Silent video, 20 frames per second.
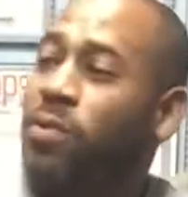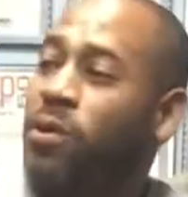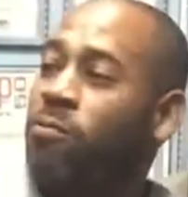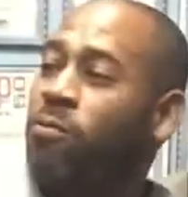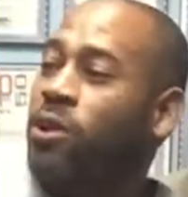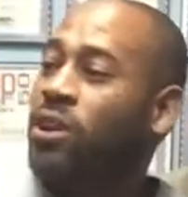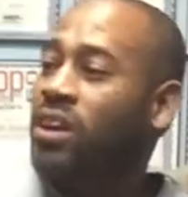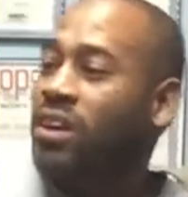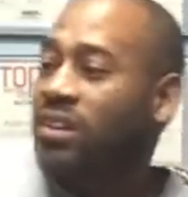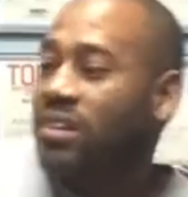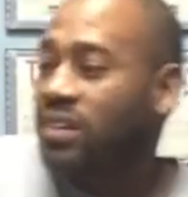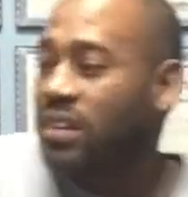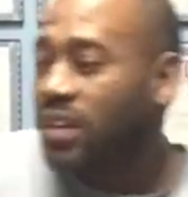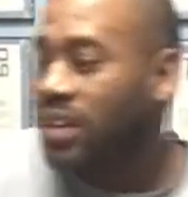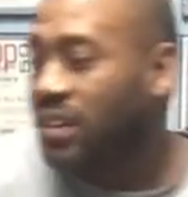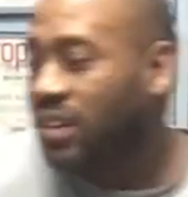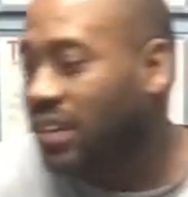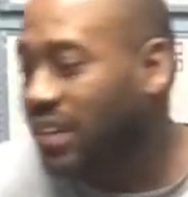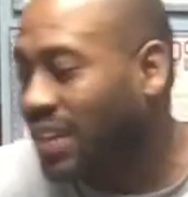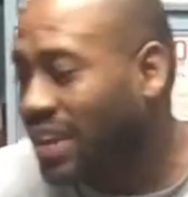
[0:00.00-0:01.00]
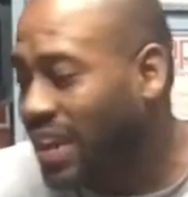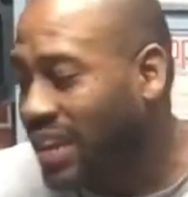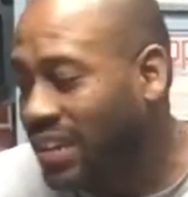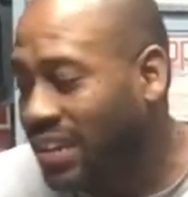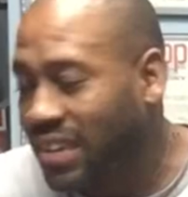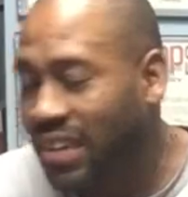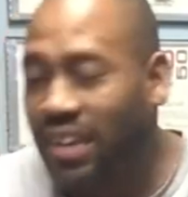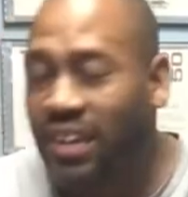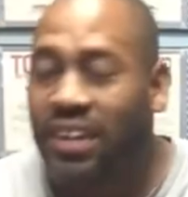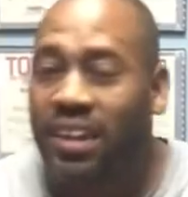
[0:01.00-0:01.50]
been running since
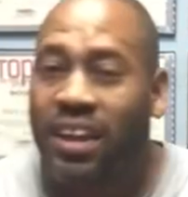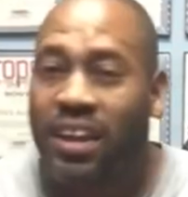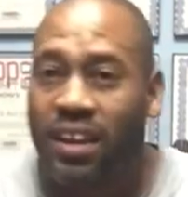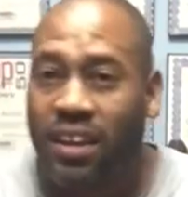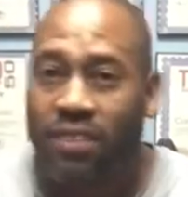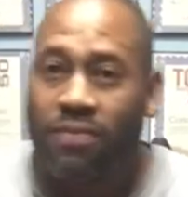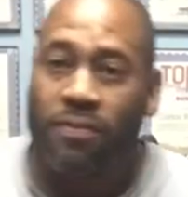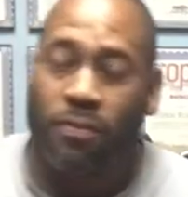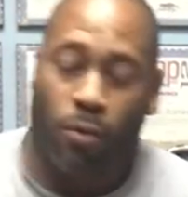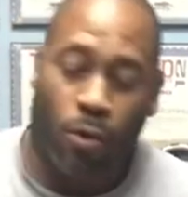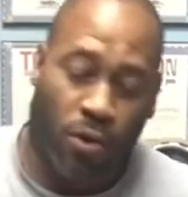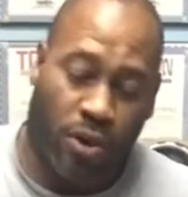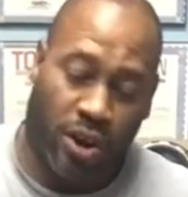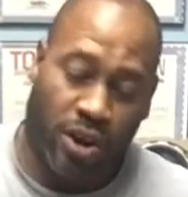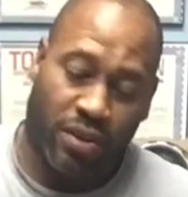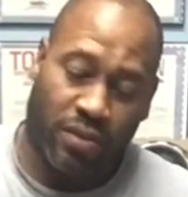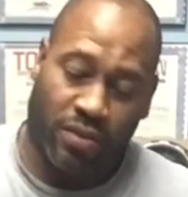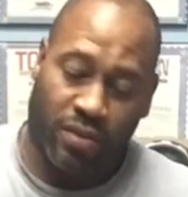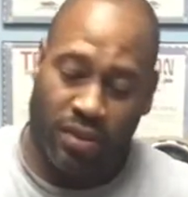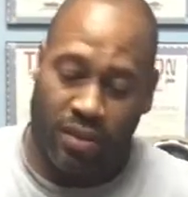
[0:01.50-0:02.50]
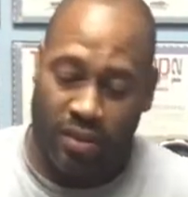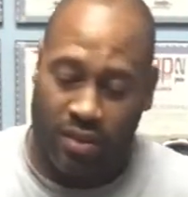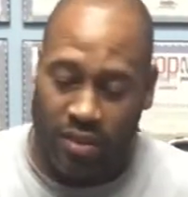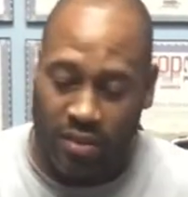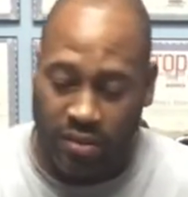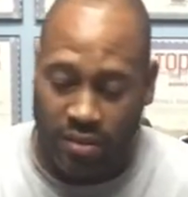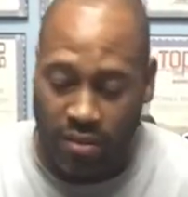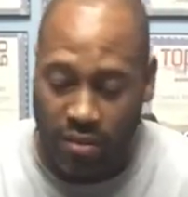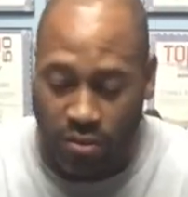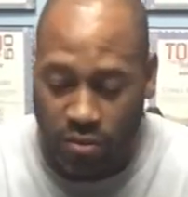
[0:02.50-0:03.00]
1994.
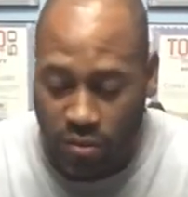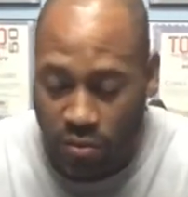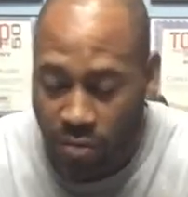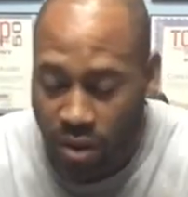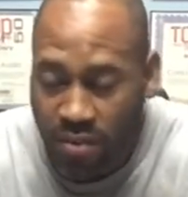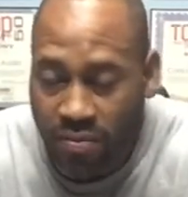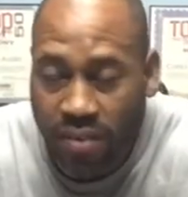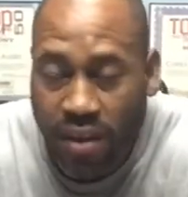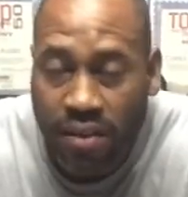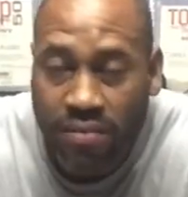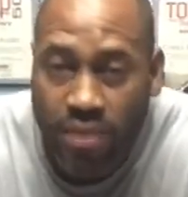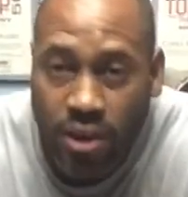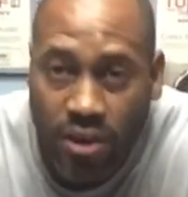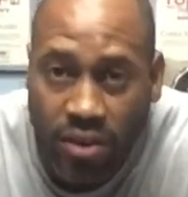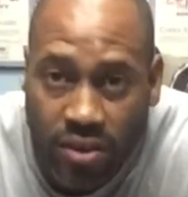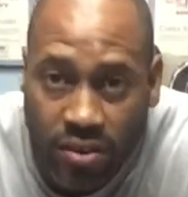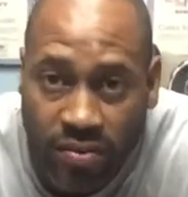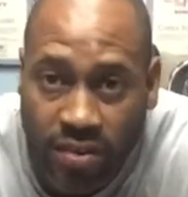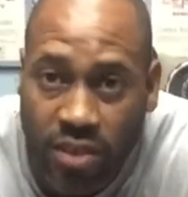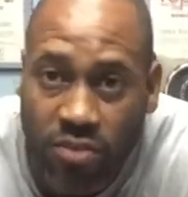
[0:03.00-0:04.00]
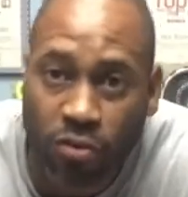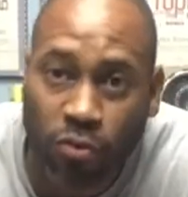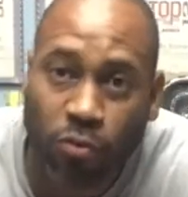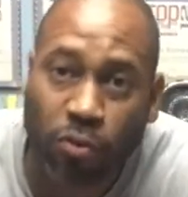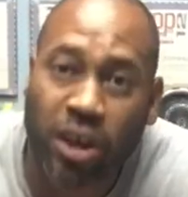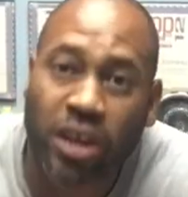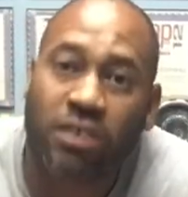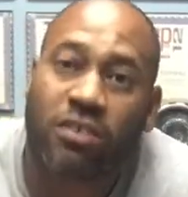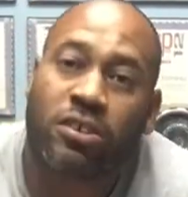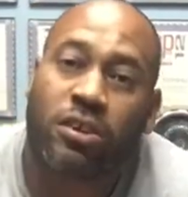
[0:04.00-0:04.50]
So 25 years of this
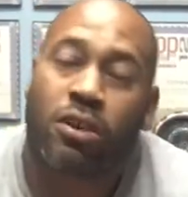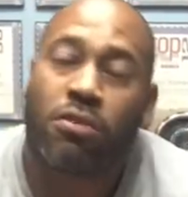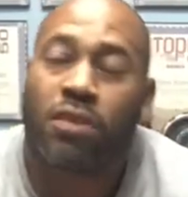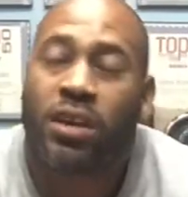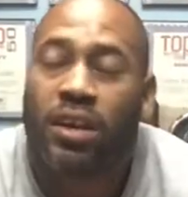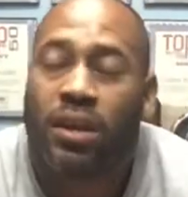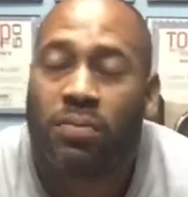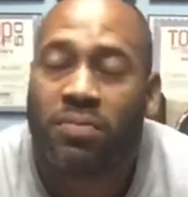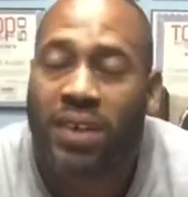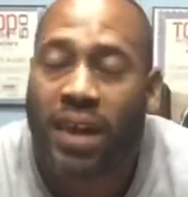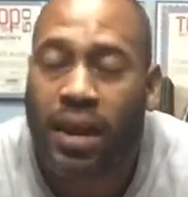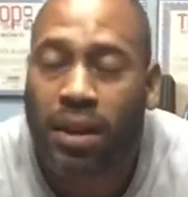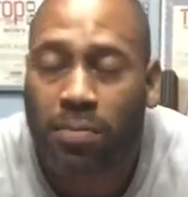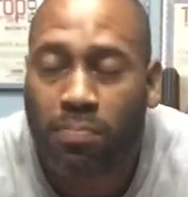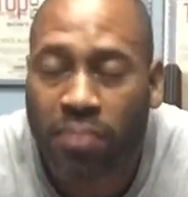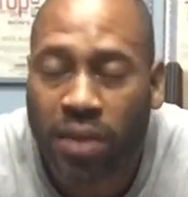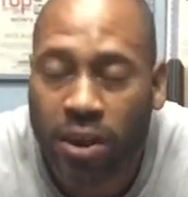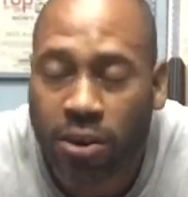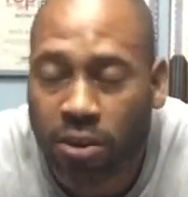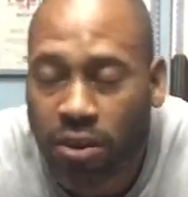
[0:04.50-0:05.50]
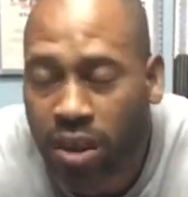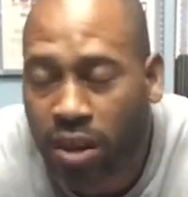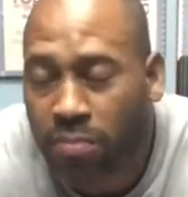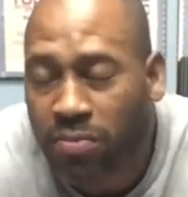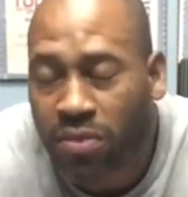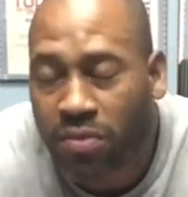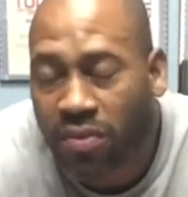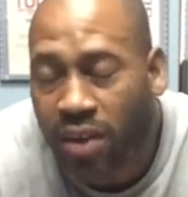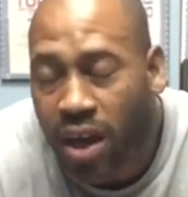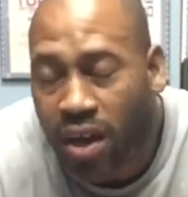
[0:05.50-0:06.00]
great show. It keeps getting bigger,
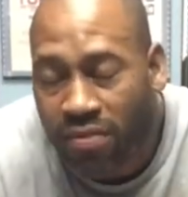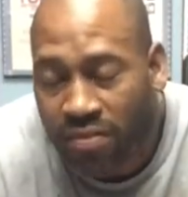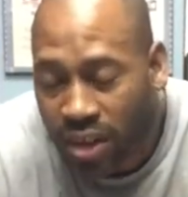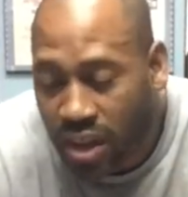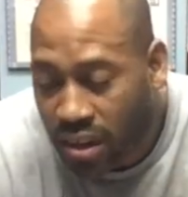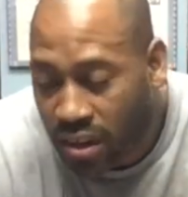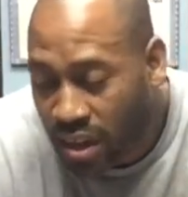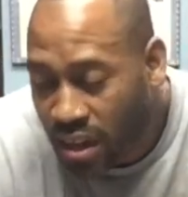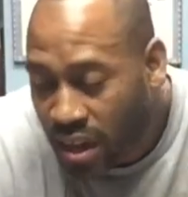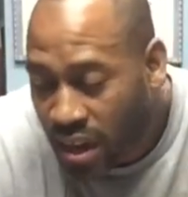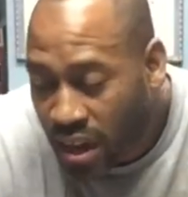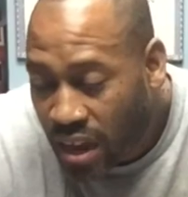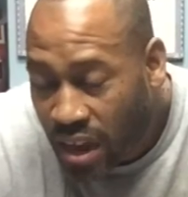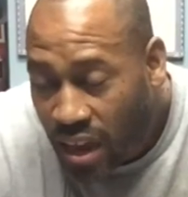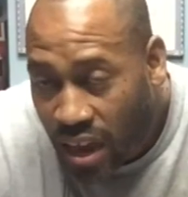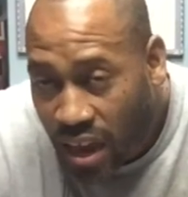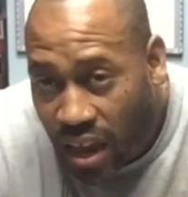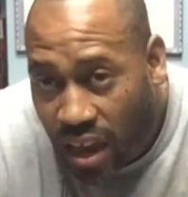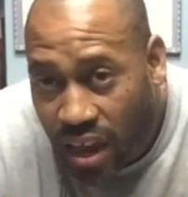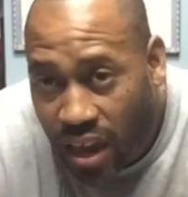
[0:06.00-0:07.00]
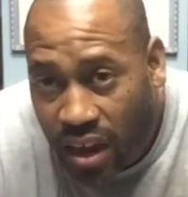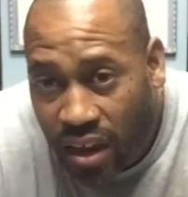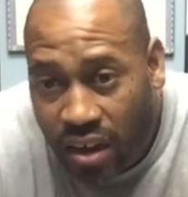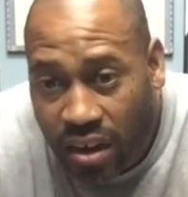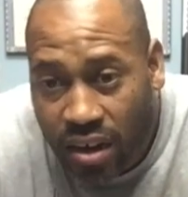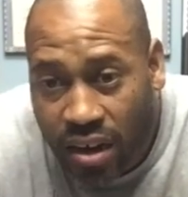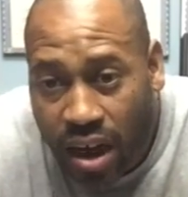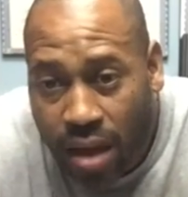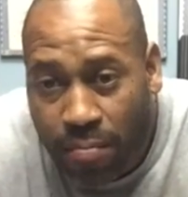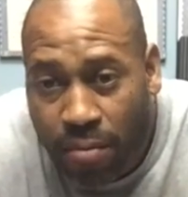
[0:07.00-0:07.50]
keeps evolving,
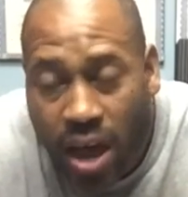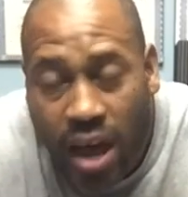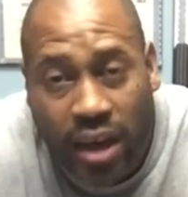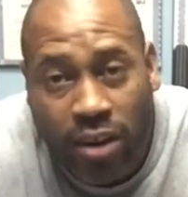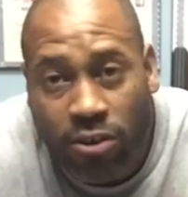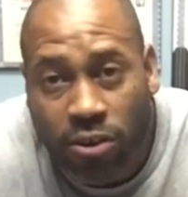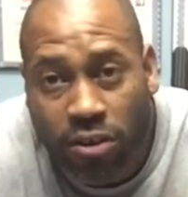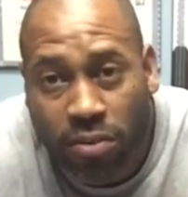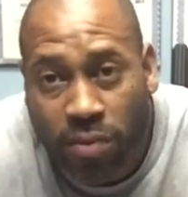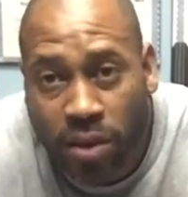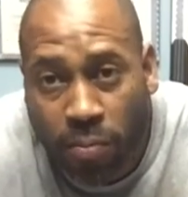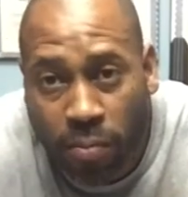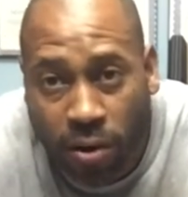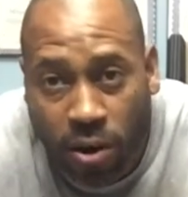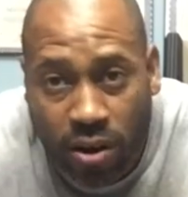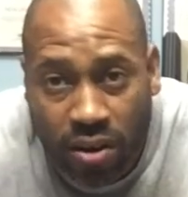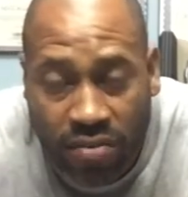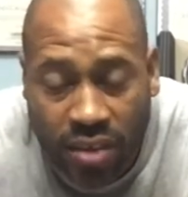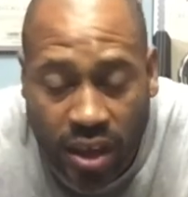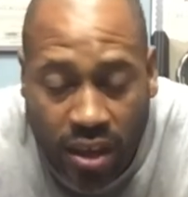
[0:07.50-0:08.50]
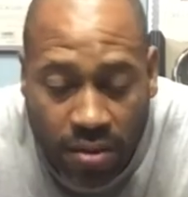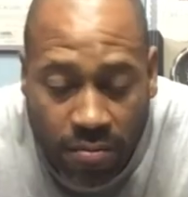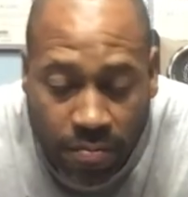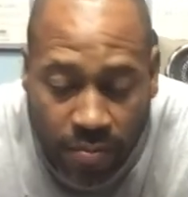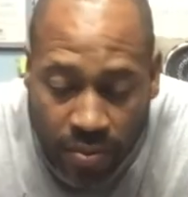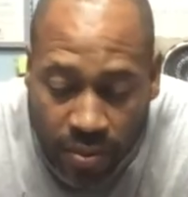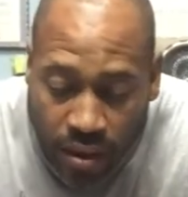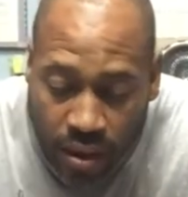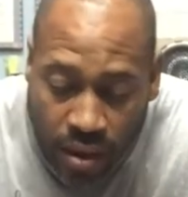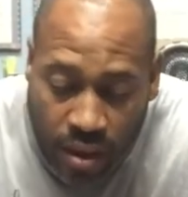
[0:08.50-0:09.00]
and I'm honored to be a part of it.
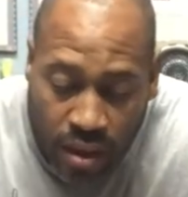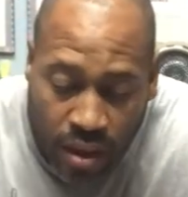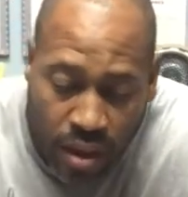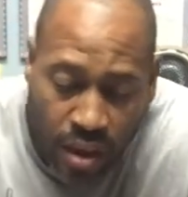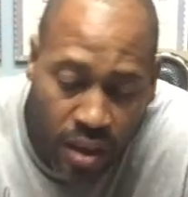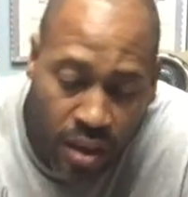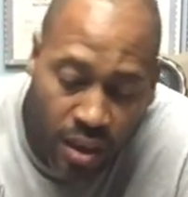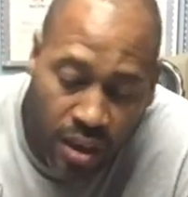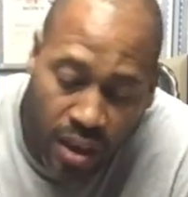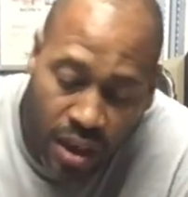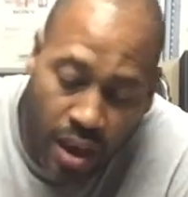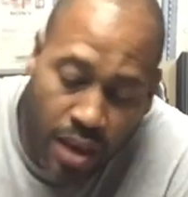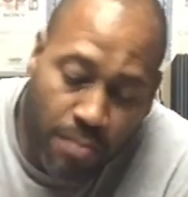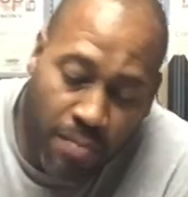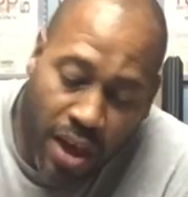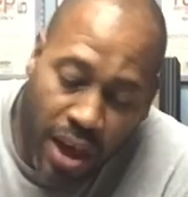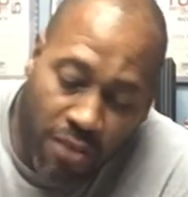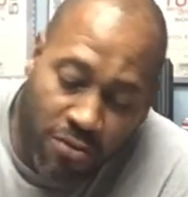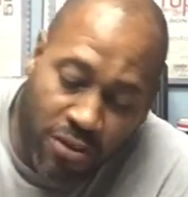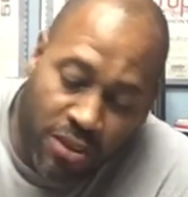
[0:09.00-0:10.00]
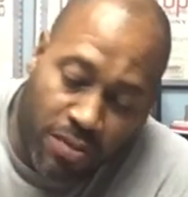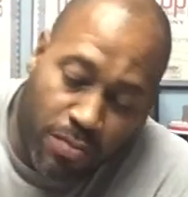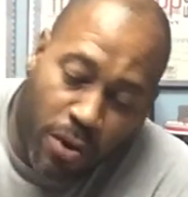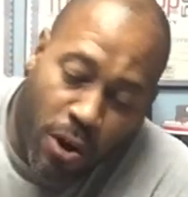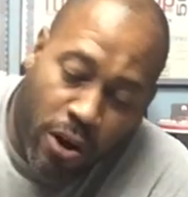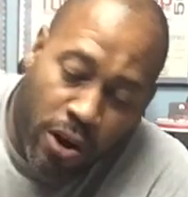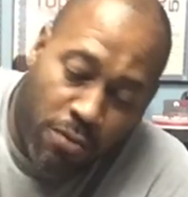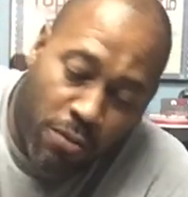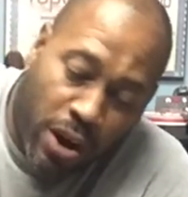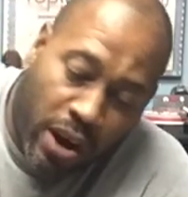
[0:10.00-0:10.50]
Came back with some
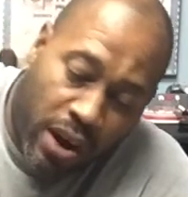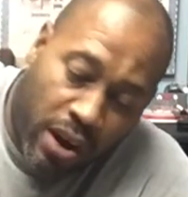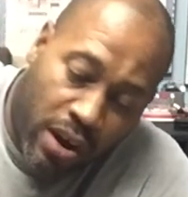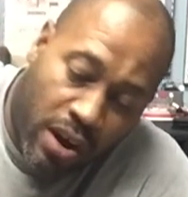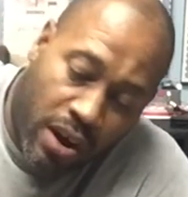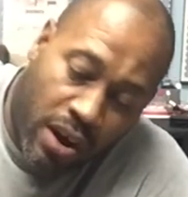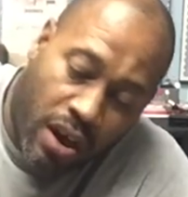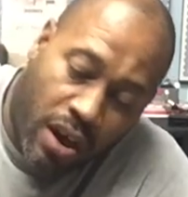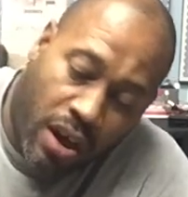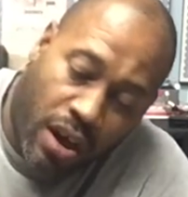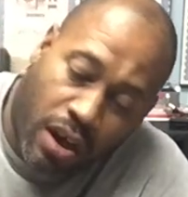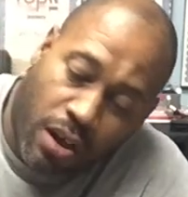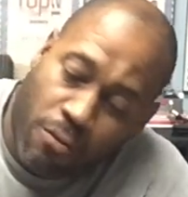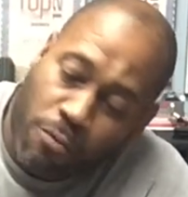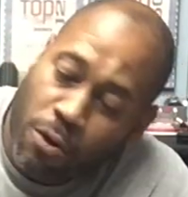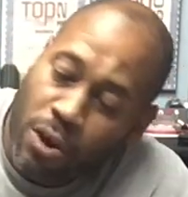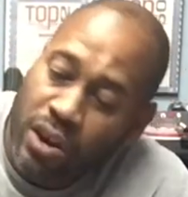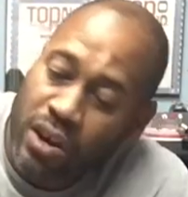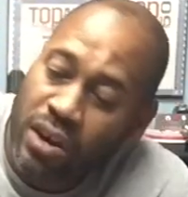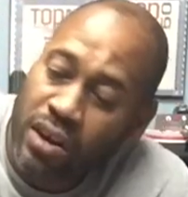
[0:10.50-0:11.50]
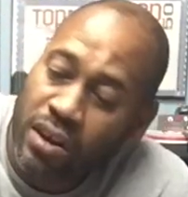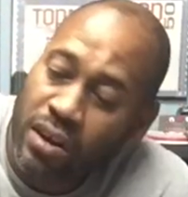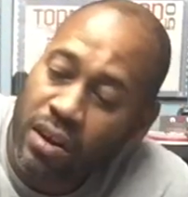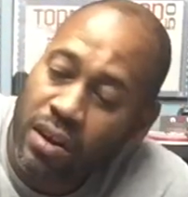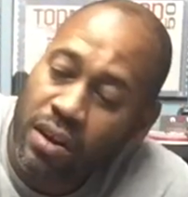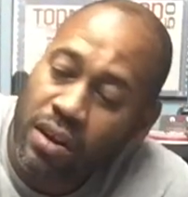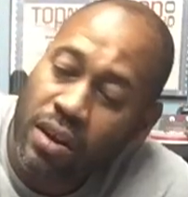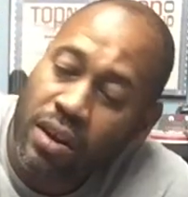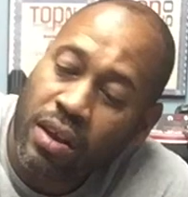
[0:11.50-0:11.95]
hardware, won